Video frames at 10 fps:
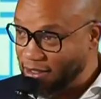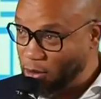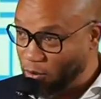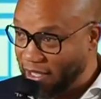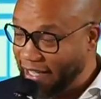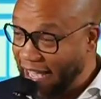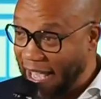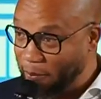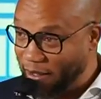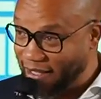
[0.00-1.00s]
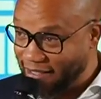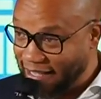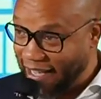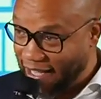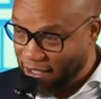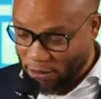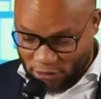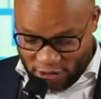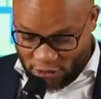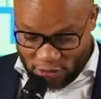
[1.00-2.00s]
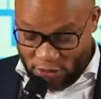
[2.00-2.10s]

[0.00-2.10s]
really happy to say hello to you,